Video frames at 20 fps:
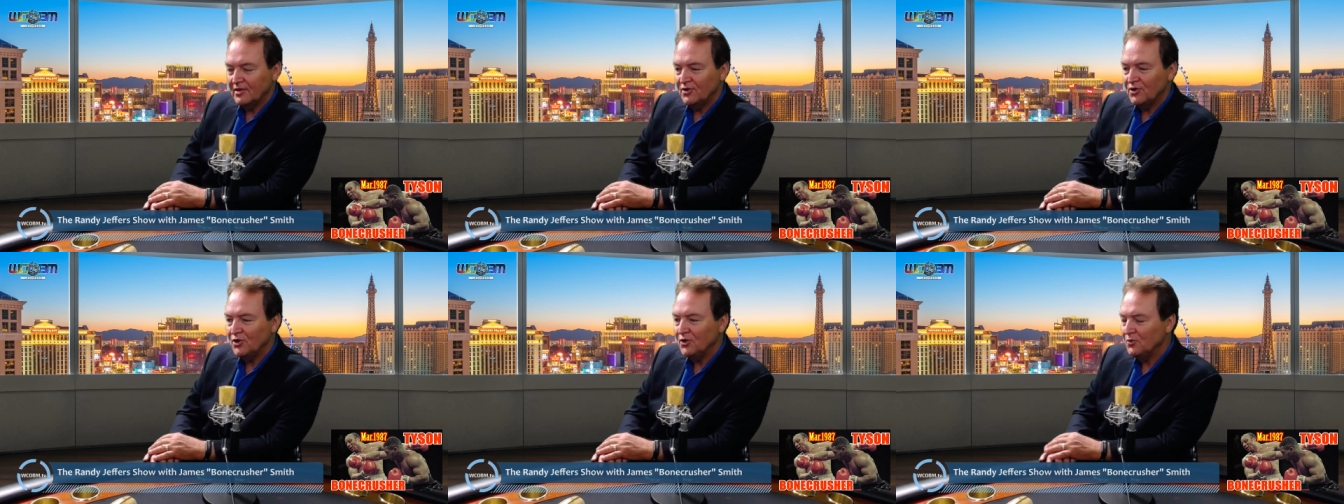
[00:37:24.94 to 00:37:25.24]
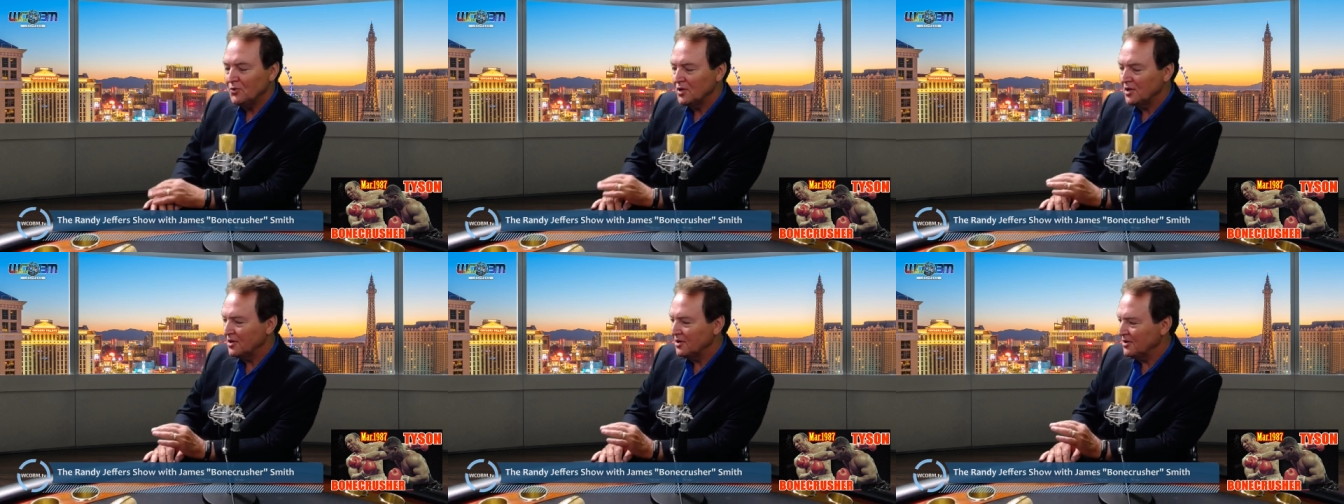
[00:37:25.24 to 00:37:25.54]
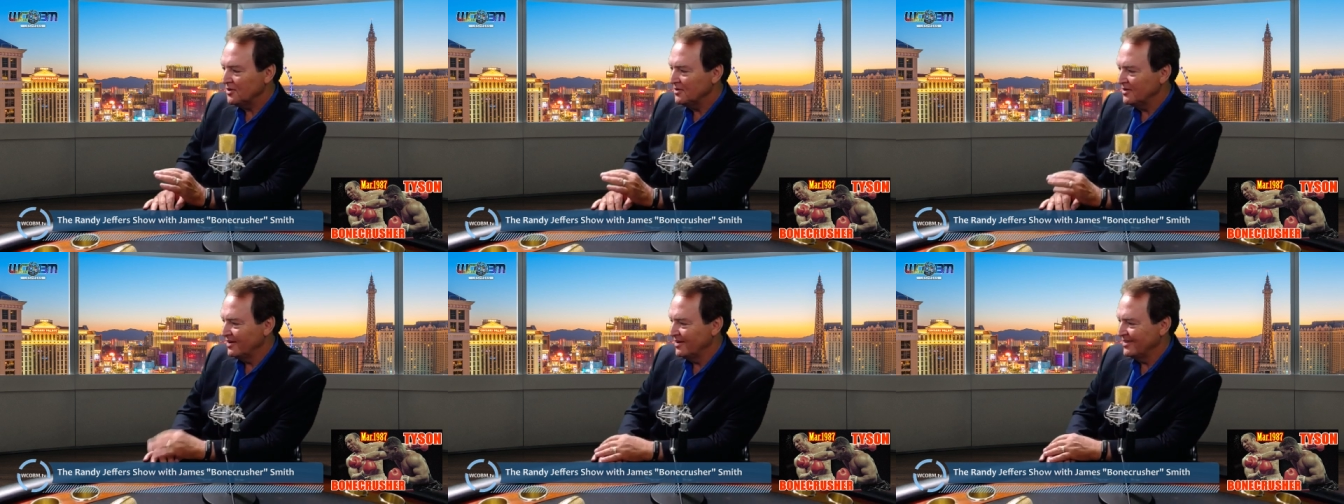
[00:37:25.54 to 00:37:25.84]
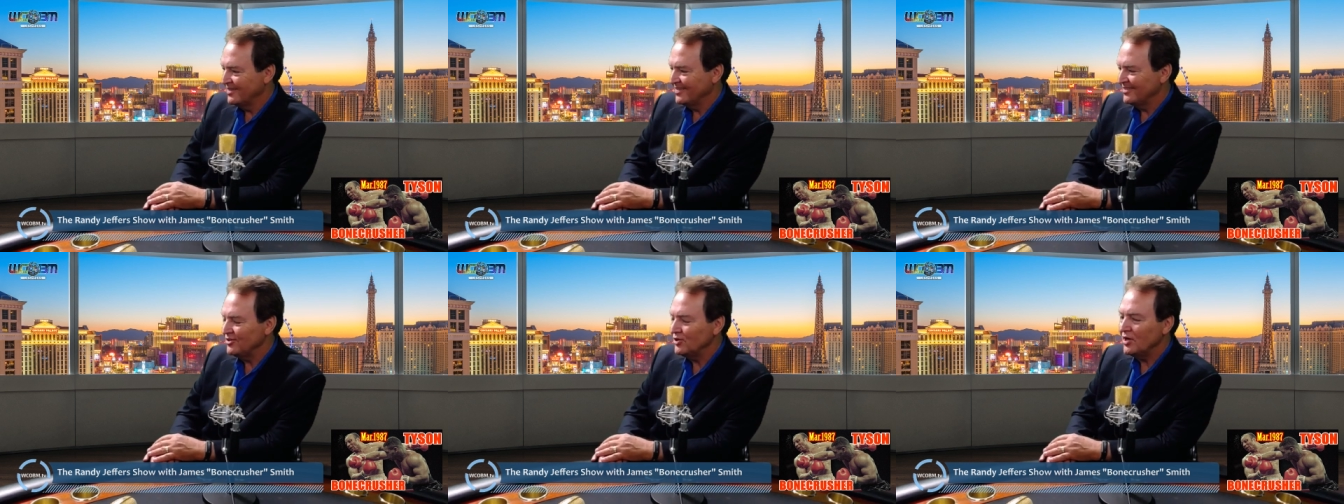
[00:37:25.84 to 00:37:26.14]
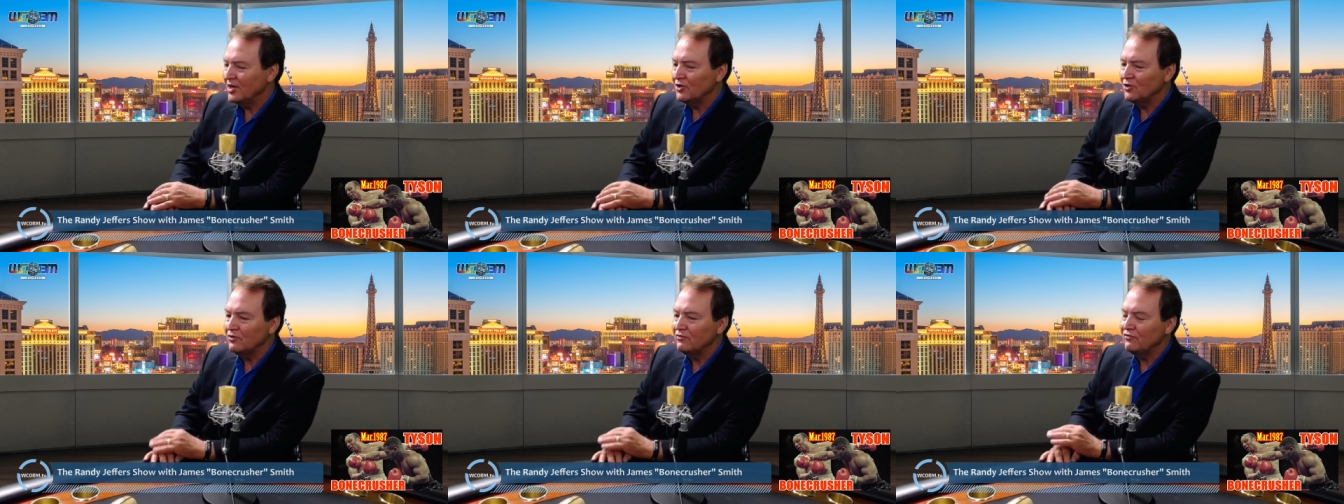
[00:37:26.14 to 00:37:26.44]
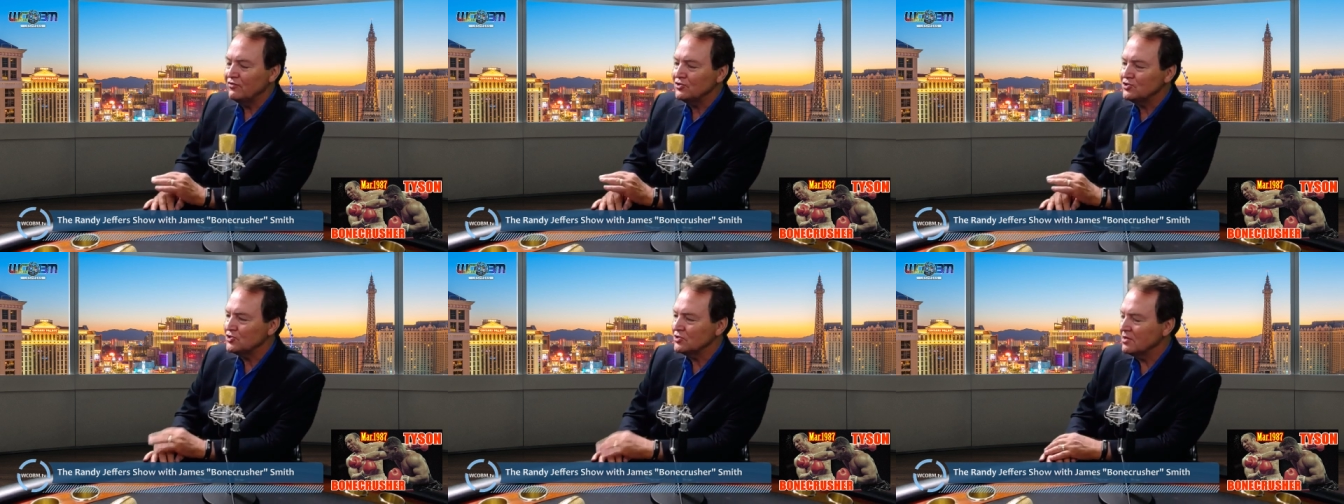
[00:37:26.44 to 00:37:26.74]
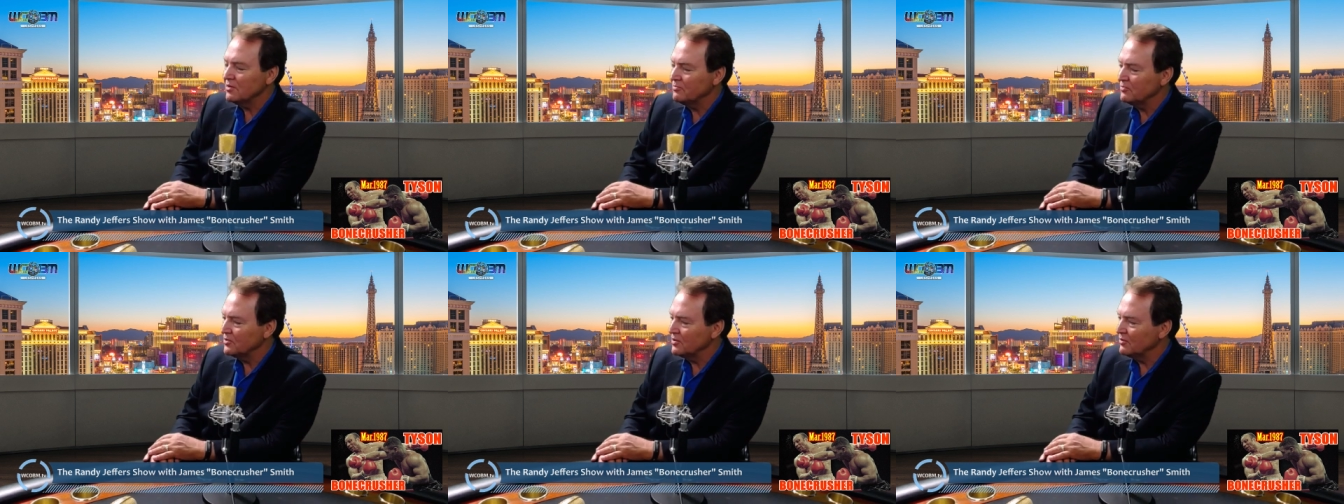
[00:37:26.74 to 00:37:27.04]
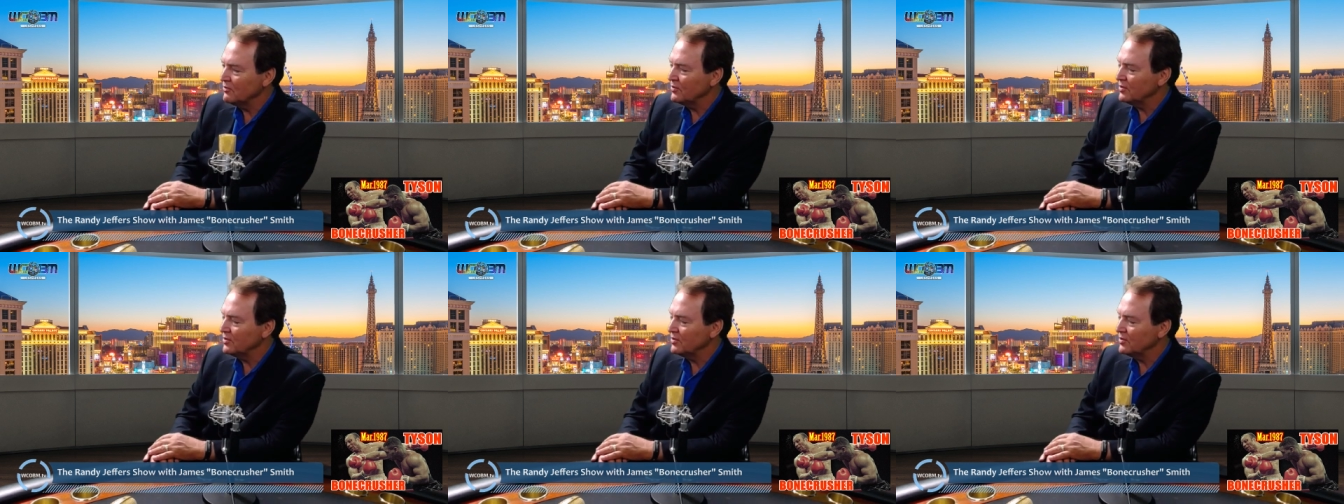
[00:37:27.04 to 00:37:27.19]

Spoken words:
There we go. You got good fishing up there